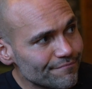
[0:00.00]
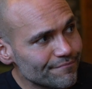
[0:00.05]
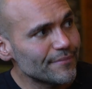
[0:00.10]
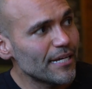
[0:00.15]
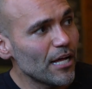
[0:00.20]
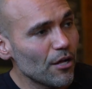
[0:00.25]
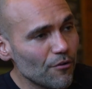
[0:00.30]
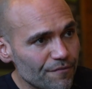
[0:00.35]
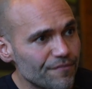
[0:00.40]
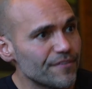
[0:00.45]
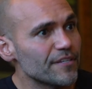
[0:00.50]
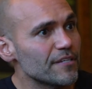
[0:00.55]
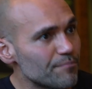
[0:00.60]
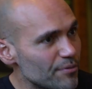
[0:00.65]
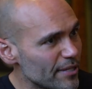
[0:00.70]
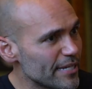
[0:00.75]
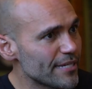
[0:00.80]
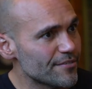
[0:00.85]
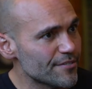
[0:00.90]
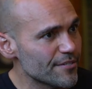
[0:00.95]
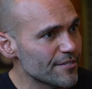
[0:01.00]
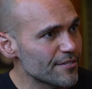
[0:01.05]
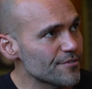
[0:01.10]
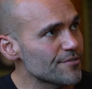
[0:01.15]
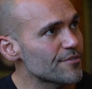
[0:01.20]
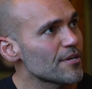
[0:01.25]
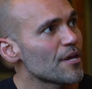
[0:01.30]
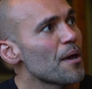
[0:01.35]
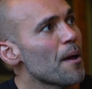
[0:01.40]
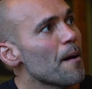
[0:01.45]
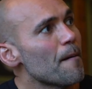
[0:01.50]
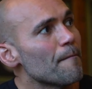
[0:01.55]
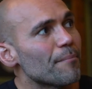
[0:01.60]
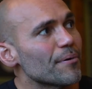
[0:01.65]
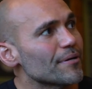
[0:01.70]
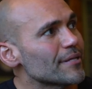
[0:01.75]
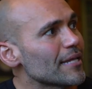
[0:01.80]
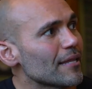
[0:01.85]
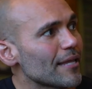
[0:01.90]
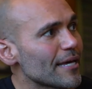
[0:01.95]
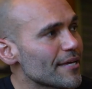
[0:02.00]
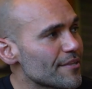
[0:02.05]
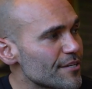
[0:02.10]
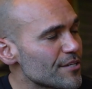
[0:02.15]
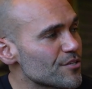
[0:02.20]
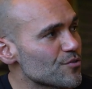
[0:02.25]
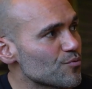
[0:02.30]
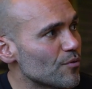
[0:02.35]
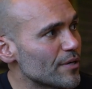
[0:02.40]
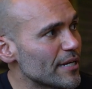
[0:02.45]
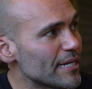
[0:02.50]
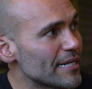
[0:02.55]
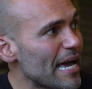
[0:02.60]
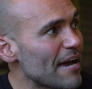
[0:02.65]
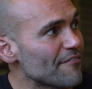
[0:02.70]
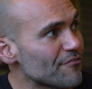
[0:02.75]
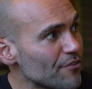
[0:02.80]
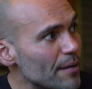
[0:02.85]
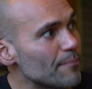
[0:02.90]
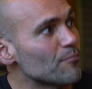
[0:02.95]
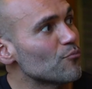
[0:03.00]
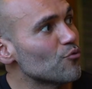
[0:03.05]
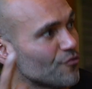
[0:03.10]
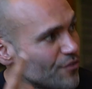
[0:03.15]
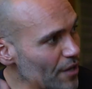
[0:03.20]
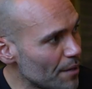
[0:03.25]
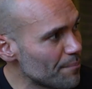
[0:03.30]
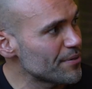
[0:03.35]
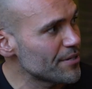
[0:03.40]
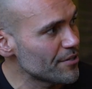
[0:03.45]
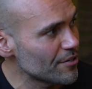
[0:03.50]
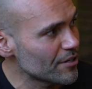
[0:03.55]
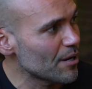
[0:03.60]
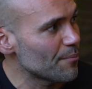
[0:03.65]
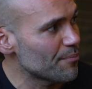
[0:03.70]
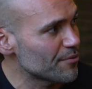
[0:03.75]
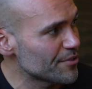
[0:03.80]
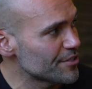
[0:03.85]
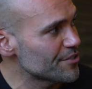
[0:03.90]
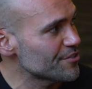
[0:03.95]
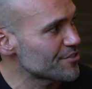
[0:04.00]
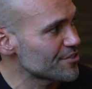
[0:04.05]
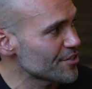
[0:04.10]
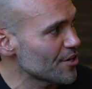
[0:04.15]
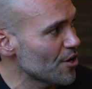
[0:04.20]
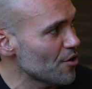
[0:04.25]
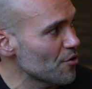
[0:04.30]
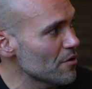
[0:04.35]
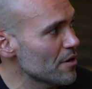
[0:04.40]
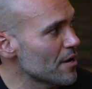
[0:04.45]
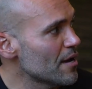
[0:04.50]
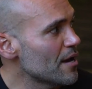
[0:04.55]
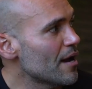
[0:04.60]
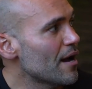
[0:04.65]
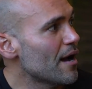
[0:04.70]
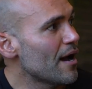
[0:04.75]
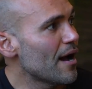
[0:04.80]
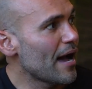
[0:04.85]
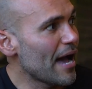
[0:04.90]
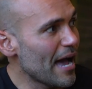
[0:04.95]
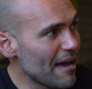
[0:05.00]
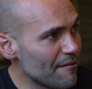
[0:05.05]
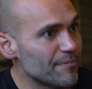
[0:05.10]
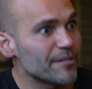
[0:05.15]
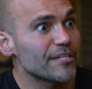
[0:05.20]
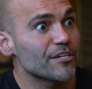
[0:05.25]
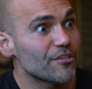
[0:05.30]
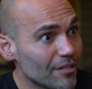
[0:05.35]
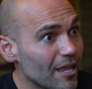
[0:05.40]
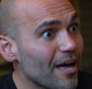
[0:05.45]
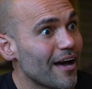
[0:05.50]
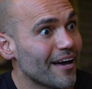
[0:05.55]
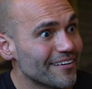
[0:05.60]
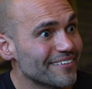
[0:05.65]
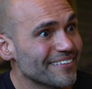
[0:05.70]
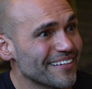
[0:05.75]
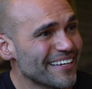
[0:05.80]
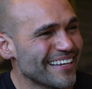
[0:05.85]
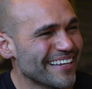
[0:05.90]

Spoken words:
healthy places, but not like this one. And after I moved up here a couple of years ago, I've been here a lot.